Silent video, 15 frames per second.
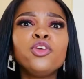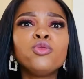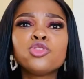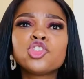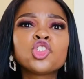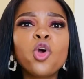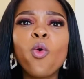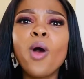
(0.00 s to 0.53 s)

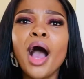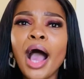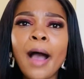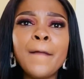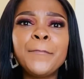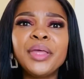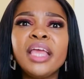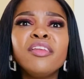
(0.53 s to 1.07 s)
show
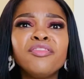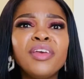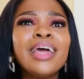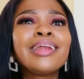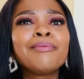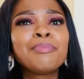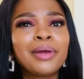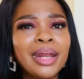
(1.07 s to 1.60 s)
up in
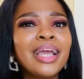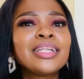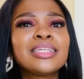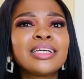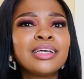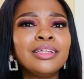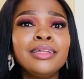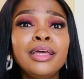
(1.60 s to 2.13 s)
very
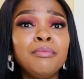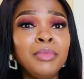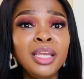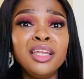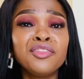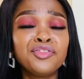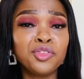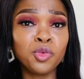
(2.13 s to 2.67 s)
practical and
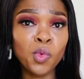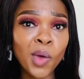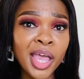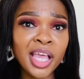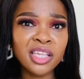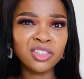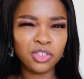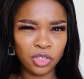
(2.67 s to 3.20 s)
meaningful
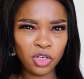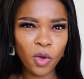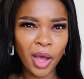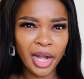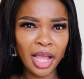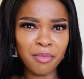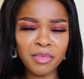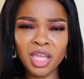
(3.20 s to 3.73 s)
ways. Do you know
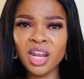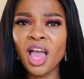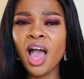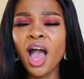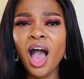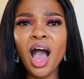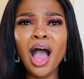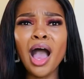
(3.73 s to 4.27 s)
what I mean?
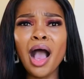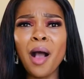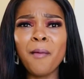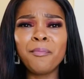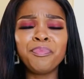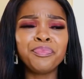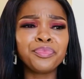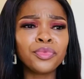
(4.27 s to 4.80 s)

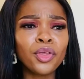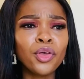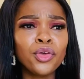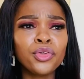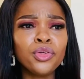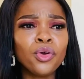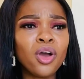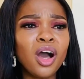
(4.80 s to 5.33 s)

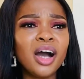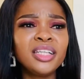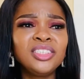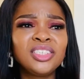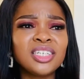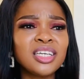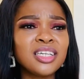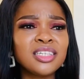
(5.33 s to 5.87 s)
You can't
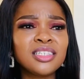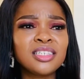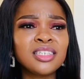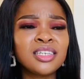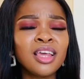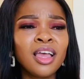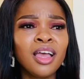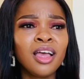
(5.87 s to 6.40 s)

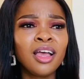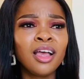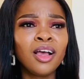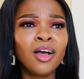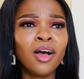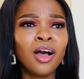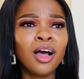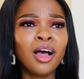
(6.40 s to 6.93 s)
just
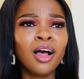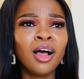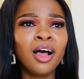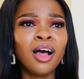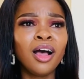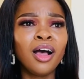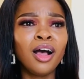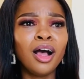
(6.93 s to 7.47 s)

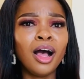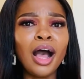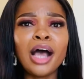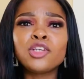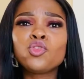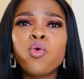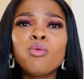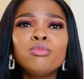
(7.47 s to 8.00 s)

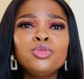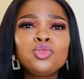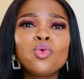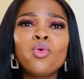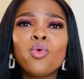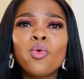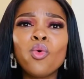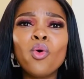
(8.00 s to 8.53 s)

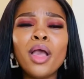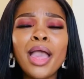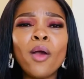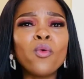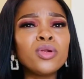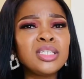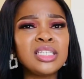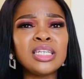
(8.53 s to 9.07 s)
atumdu
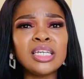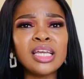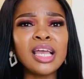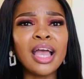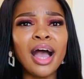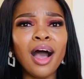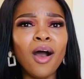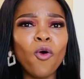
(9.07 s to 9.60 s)

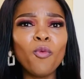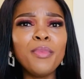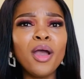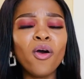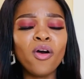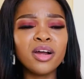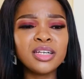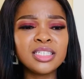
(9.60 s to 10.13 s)
ekudinga
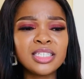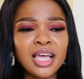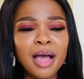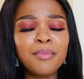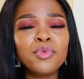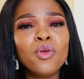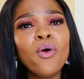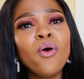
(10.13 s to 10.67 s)
ube on
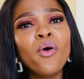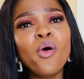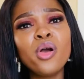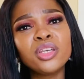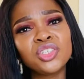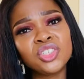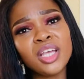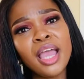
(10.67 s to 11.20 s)
some yo
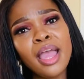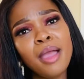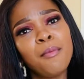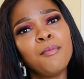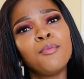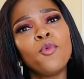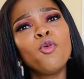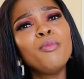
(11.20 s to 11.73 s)

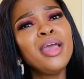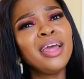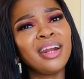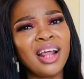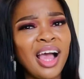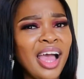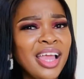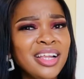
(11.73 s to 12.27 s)
shame ube
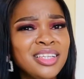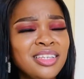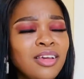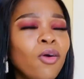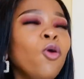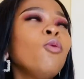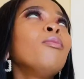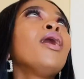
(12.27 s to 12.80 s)
right,
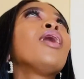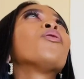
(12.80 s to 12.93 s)
oh my